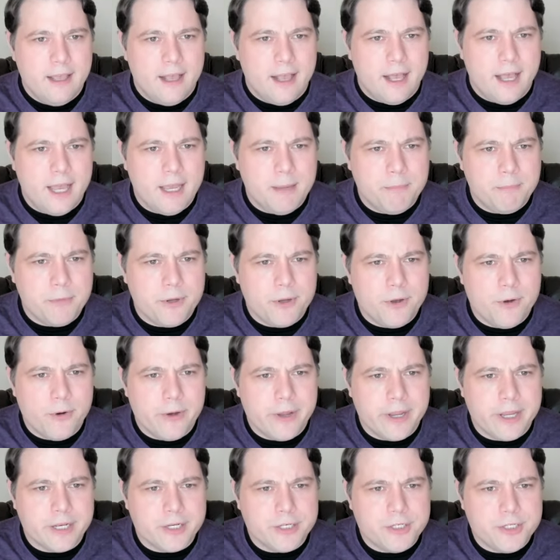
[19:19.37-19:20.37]
I'm
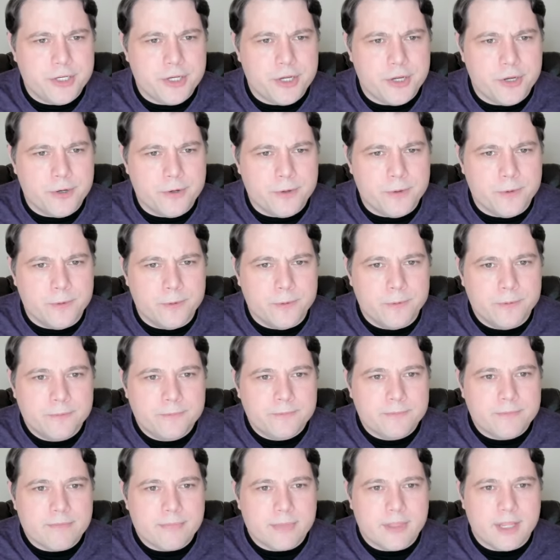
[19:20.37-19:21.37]
going to
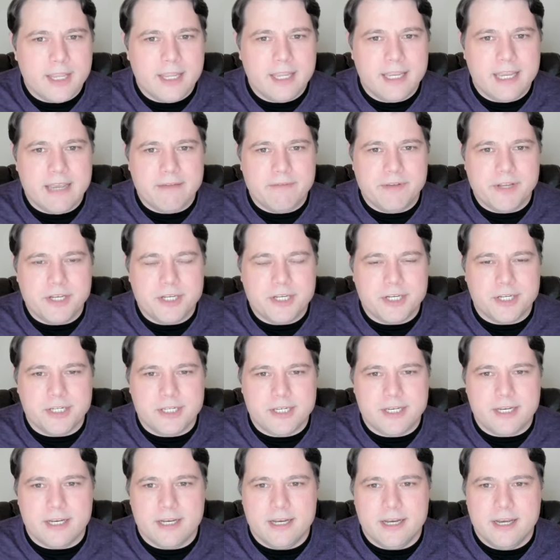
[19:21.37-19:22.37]
give it
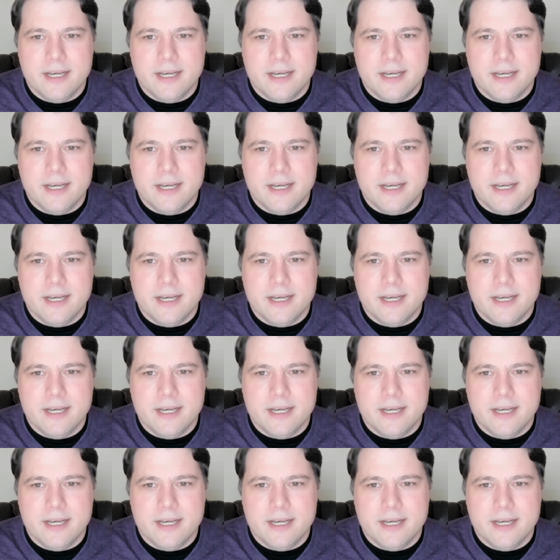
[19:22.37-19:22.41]
just